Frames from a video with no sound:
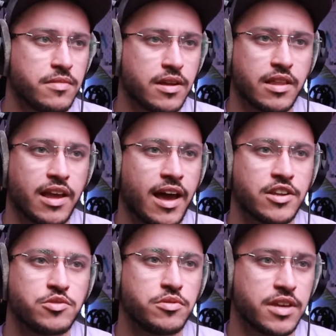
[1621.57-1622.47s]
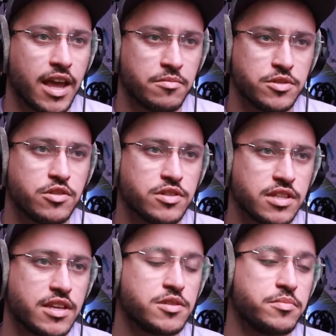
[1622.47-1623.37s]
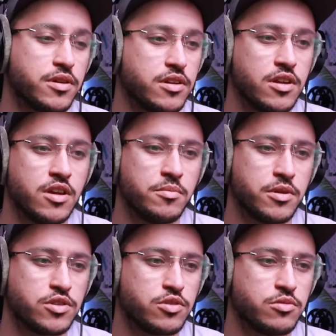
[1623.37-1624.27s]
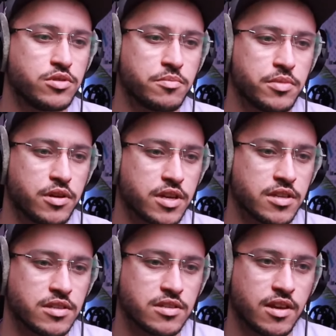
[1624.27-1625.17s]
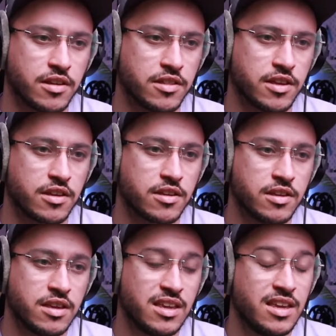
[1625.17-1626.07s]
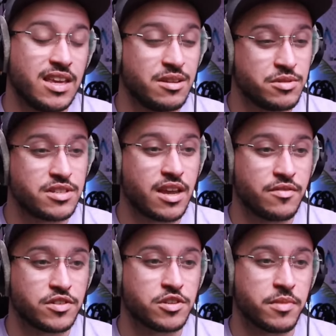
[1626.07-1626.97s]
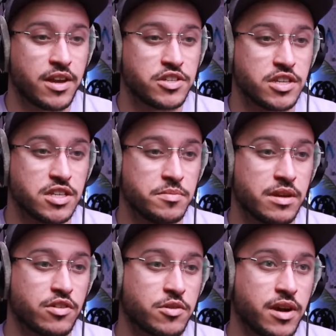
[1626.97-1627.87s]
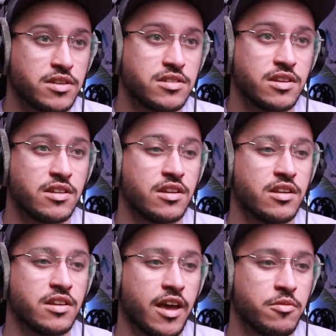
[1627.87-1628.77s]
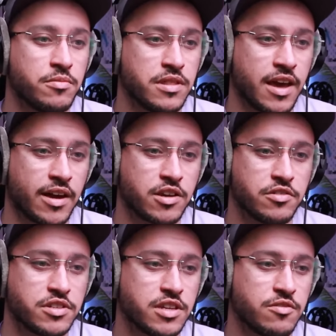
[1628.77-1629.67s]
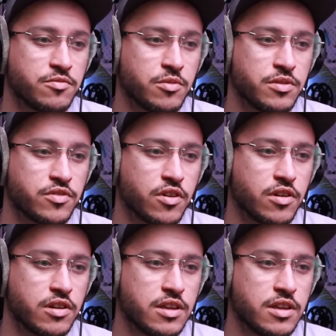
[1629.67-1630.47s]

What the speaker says: and like actual games using this, but tools and plugins, I think it will save us some HTTP requests and help with the accuracy of what we've got.